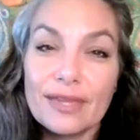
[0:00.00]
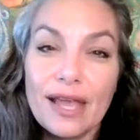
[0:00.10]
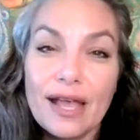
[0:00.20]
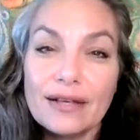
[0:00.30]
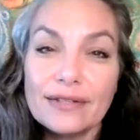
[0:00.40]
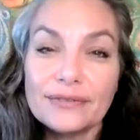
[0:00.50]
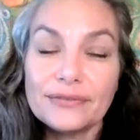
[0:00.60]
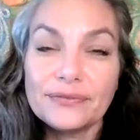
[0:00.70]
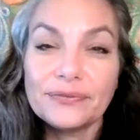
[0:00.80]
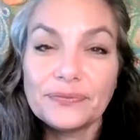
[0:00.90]

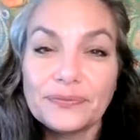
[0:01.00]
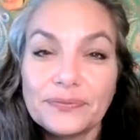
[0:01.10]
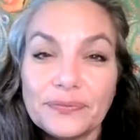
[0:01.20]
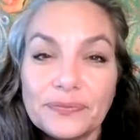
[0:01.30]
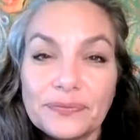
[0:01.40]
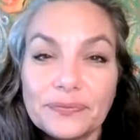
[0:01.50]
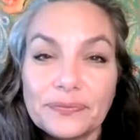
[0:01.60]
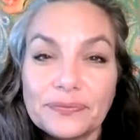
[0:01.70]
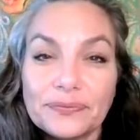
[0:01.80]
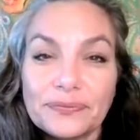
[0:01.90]

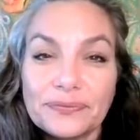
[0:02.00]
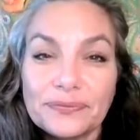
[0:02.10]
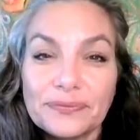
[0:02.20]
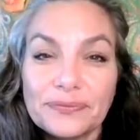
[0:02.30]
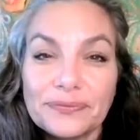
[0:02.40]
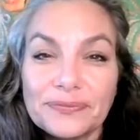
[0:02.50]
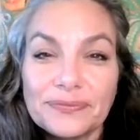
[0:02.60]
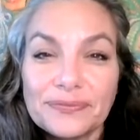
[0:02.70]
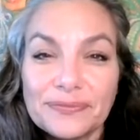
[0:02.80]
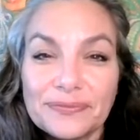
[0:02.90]

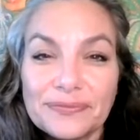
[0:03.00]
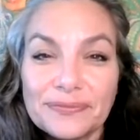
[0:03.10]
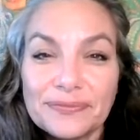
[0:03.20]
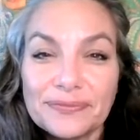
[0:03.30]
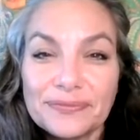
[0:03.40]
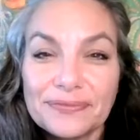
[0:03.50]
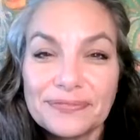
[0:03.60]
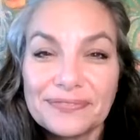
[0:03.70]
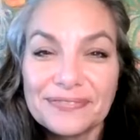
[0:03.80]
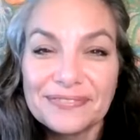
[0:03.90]

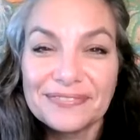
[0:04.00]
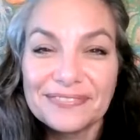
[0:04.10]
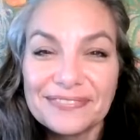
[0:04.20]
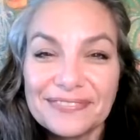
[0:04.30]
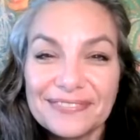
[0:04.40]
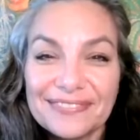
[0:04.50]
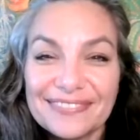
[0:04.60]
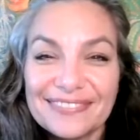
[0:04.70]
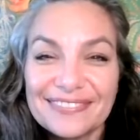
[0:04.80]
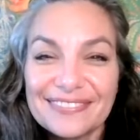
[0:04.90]

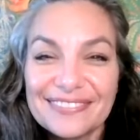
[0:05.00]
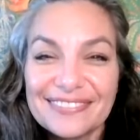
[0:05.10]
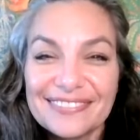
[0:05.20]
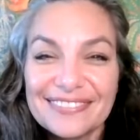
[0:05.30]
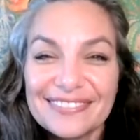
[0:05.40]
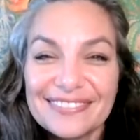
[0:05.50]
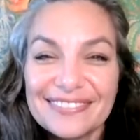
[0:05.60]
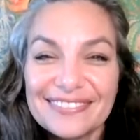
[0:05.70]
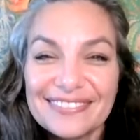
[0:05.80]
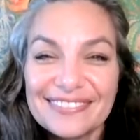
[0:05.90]

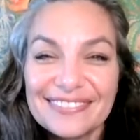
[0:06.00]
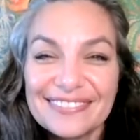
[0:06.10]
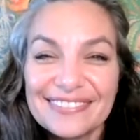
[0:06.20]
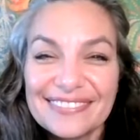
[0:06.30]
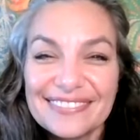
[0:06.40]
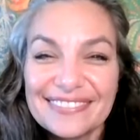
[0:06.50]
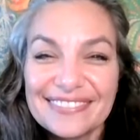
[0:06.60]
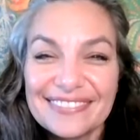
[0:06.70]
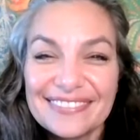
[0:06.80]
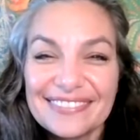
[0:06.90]

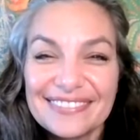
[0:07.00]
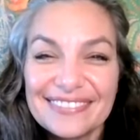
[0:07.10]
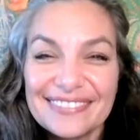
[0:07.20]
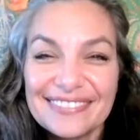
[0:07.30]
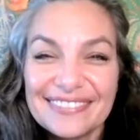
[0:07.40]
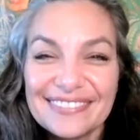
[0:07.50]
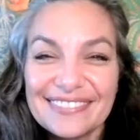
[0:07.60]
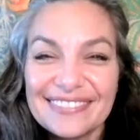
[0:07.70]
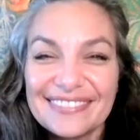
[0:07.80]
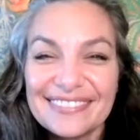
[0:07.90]
[no speech]